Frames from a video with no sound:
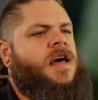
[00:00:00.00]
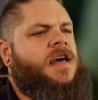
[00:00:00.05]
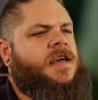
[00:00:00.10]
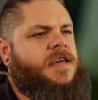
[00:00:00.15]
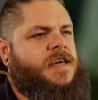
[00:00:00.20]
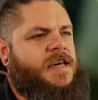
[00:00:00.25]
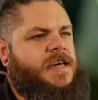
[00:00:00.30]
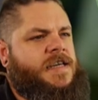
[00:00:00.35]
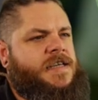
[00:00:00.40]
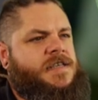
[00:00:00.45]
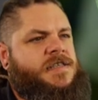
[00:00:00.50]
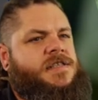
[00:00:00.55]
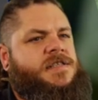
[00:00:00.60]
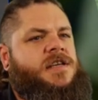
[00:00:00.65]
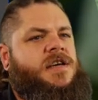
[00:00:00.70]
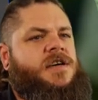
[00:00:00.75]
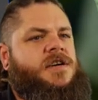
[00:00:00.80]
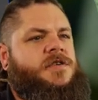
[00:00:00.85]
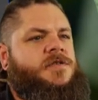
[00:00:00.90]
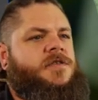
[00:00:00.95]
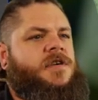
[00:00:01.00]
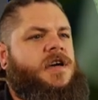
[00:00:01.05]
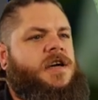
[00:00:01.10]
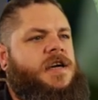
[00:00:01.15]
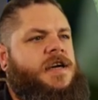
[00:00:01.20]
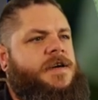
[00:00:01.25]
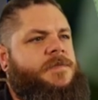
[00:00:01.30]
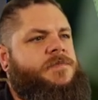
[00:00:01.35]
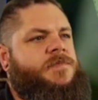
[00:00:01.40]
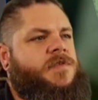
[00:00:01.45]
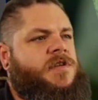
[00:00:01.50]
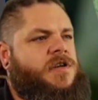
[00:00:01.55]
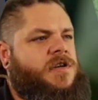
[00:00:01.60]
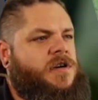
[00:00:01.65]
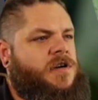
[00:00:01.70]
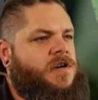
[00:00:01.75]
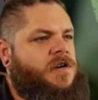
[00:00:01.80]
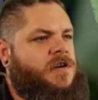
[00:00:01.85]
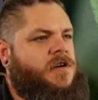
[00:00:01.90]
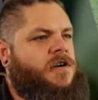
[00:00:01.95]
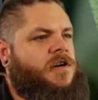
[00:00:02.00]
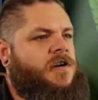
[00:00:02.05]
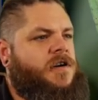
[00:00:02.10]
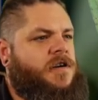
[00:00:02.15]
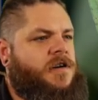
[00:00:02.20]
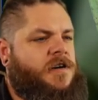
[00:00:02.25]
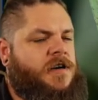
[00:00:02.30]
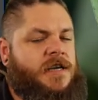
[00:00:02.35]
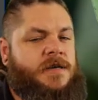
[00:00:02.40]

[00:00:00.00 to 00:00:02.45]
Okay, so got our